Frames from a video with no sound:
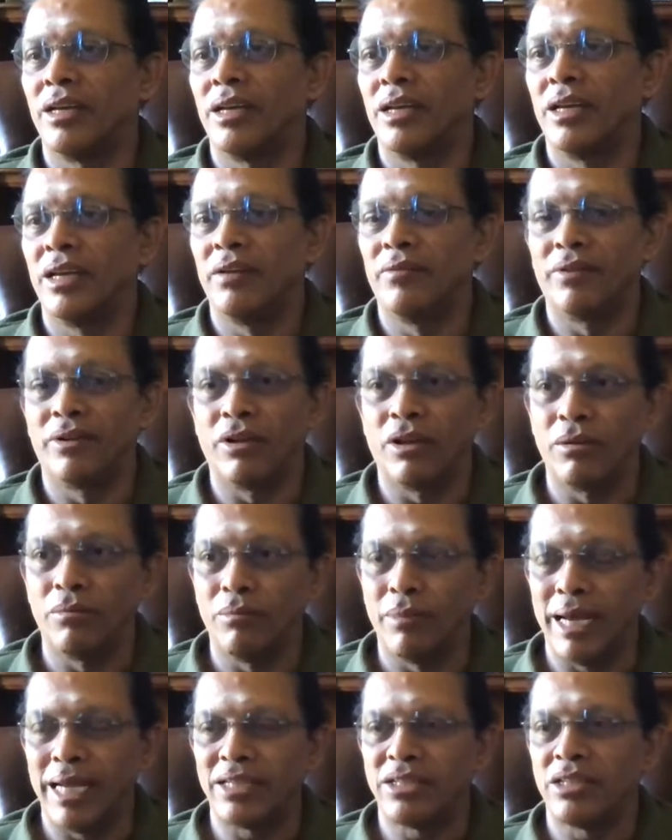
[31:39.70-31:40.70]
if it all
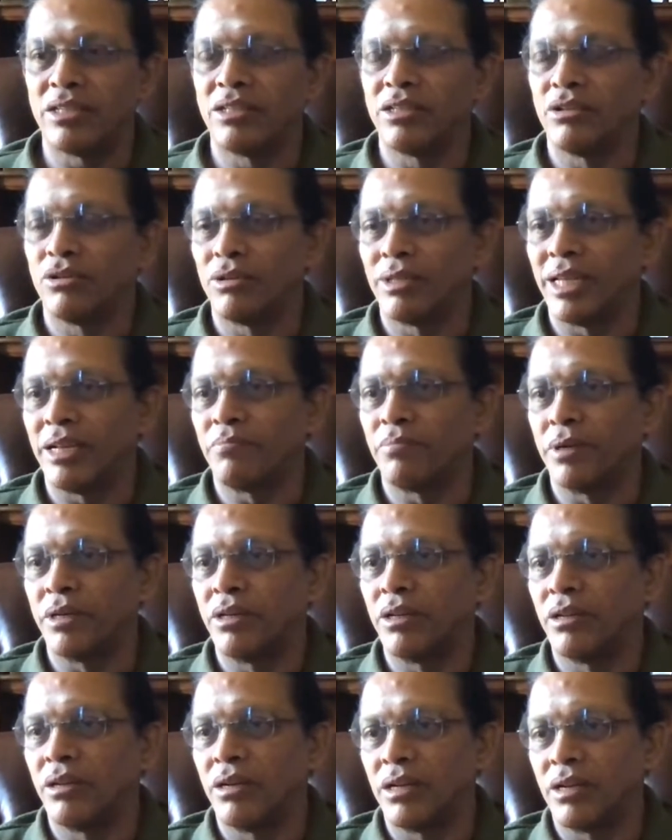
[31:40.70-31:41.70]
matches into that
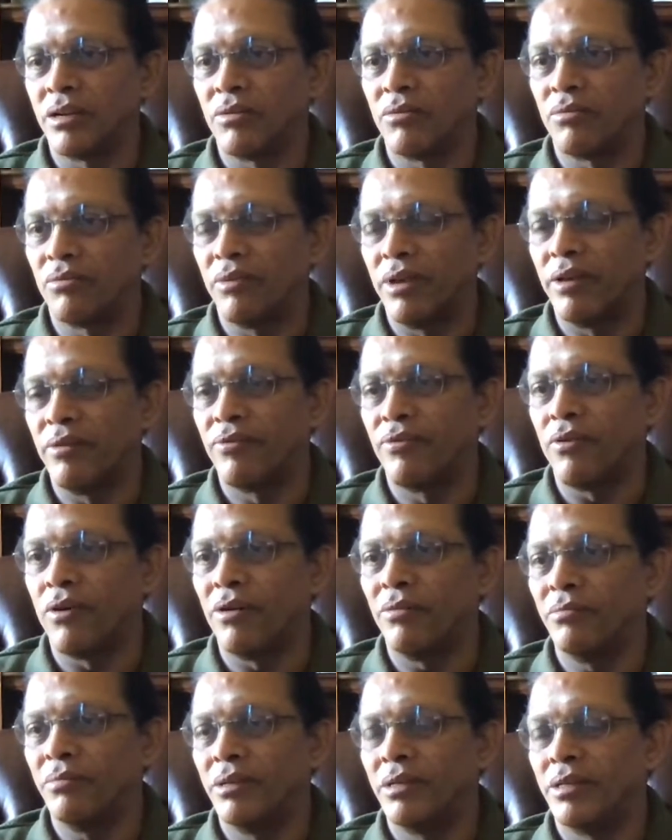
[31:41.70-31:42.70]
particular
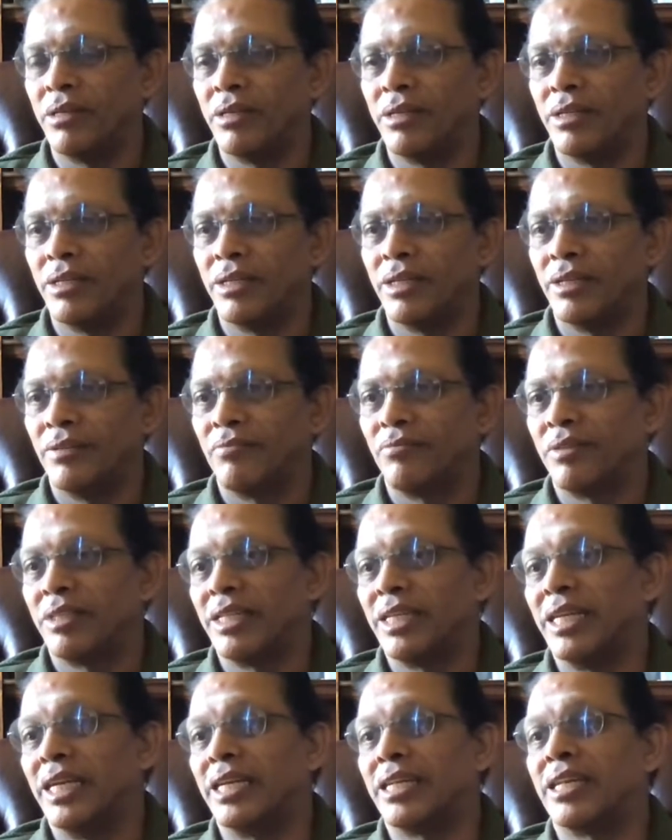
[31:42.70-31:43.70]
waveform,
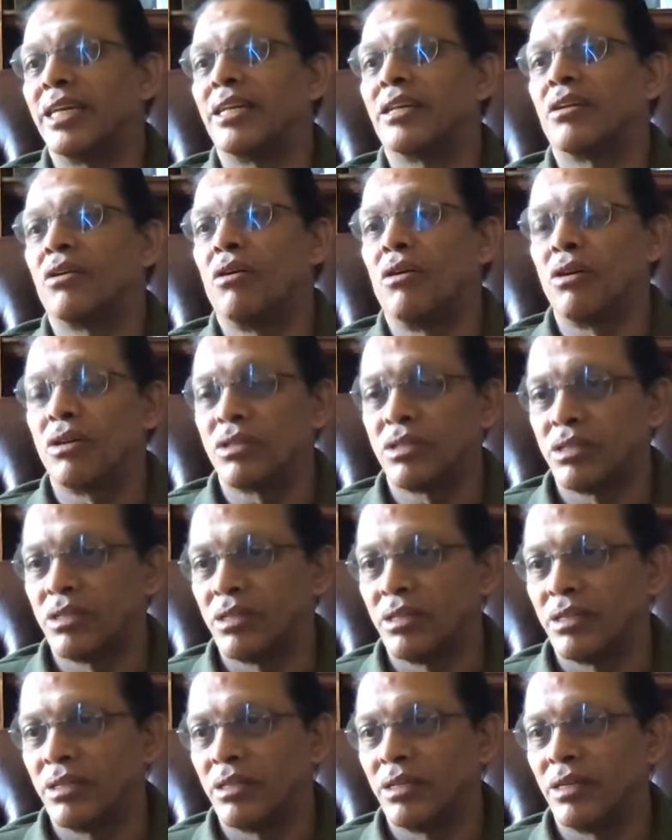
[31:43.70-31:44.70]
it can cause
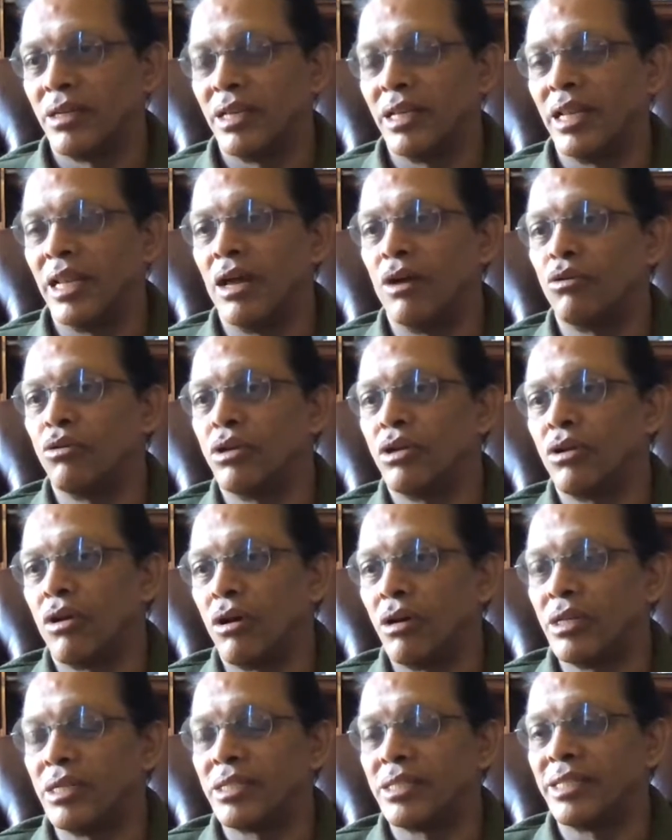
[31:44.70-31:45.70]
a loud
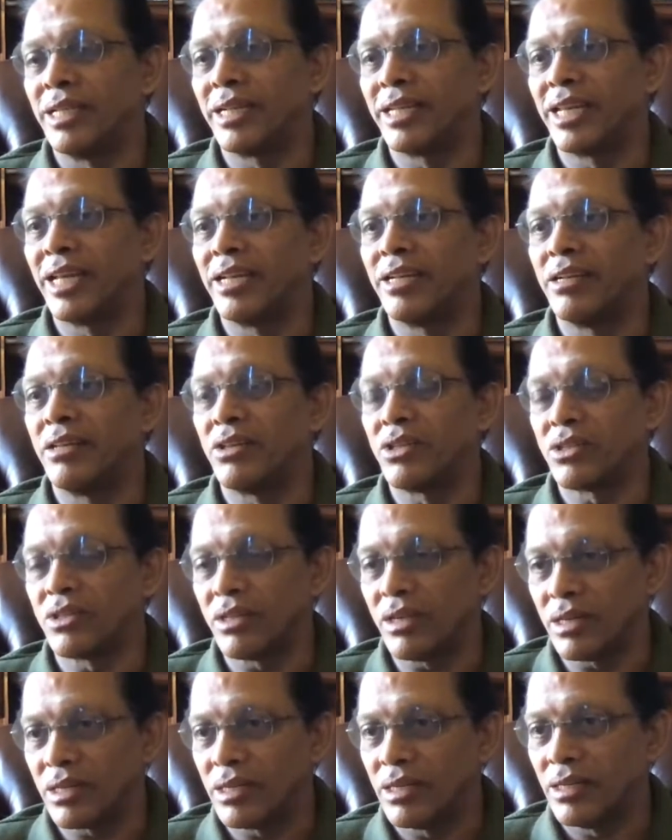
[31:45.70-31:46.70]
noise that can
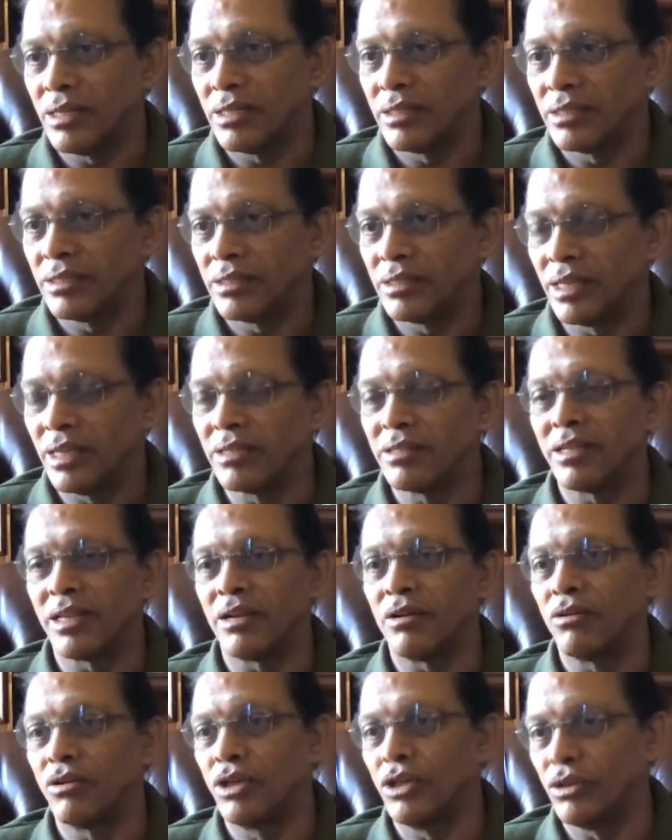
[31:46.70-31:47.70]
destruct things
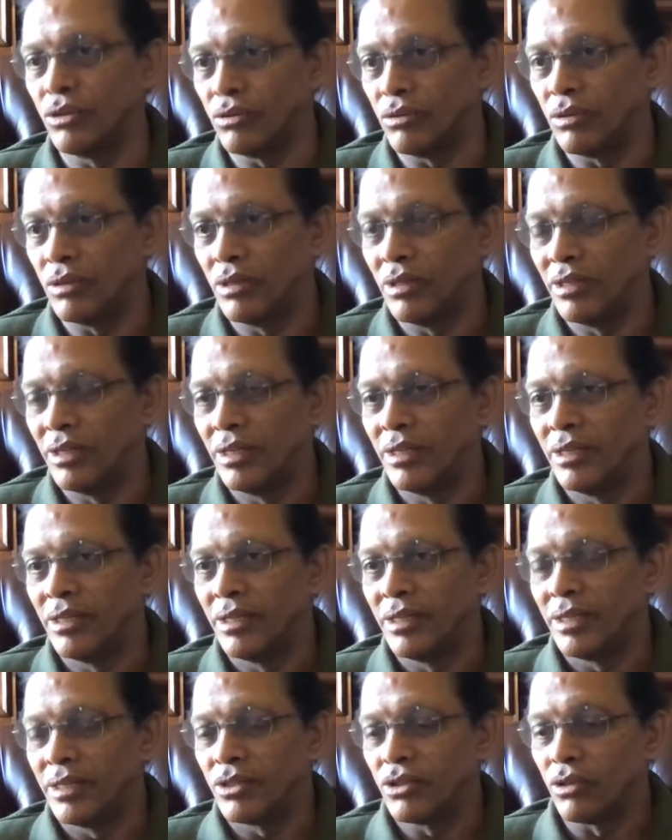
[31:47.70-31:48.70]
around you.
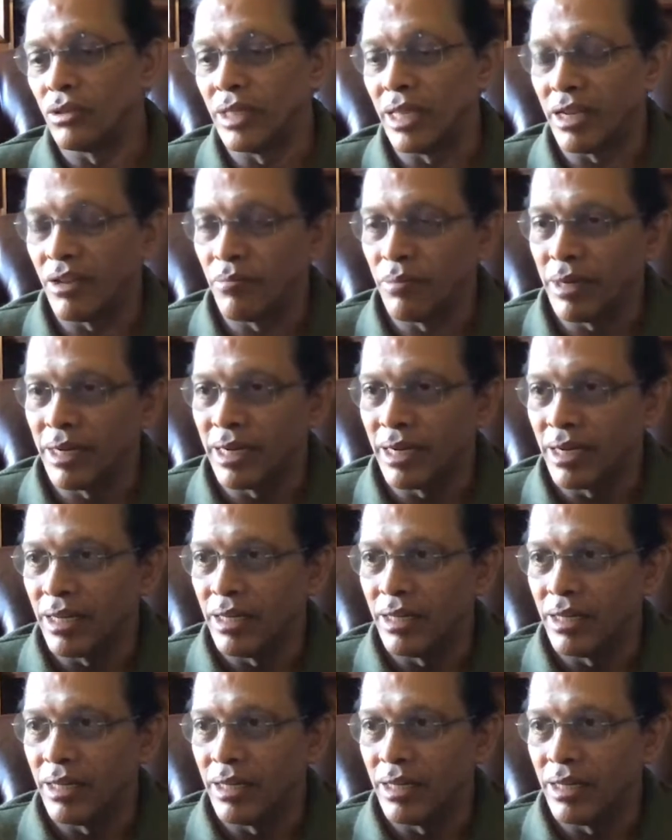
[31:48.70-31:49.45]
So there have been